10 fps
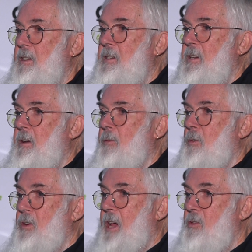is a
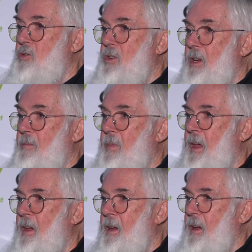different country
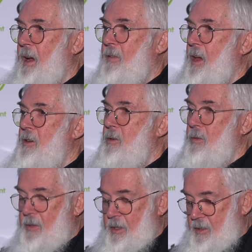and they
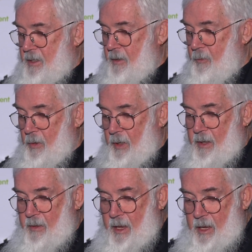do things
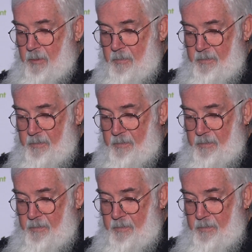differently there.